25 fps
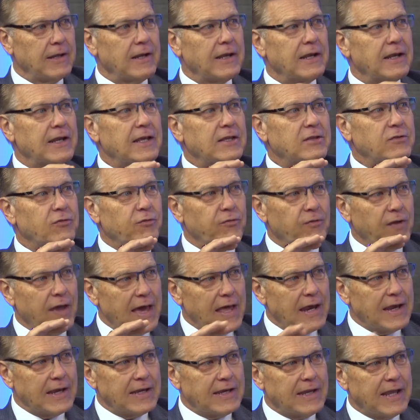Let's
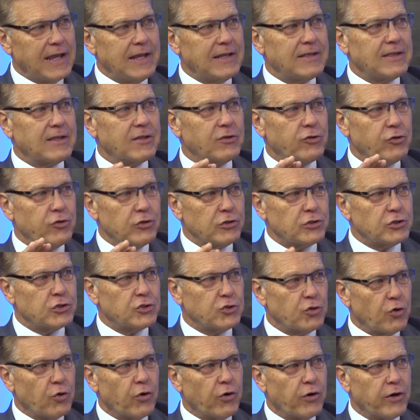validate that your
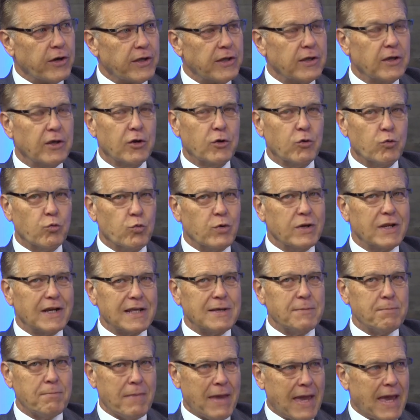story
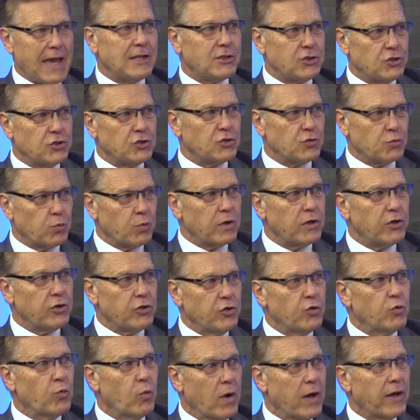really matches where
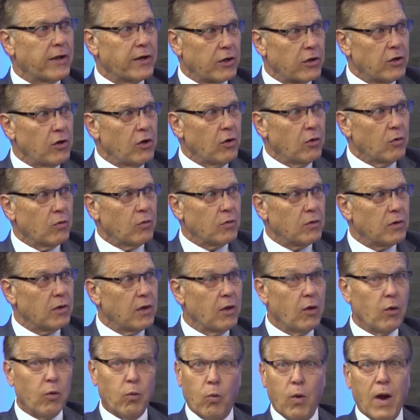you want to go.
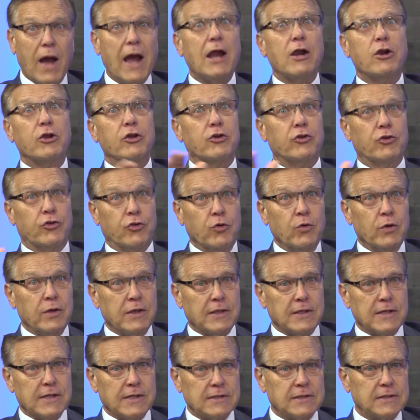Why are you
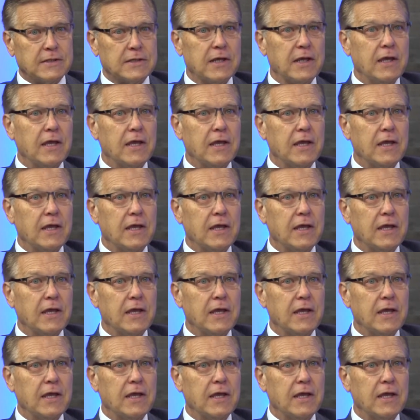doing this?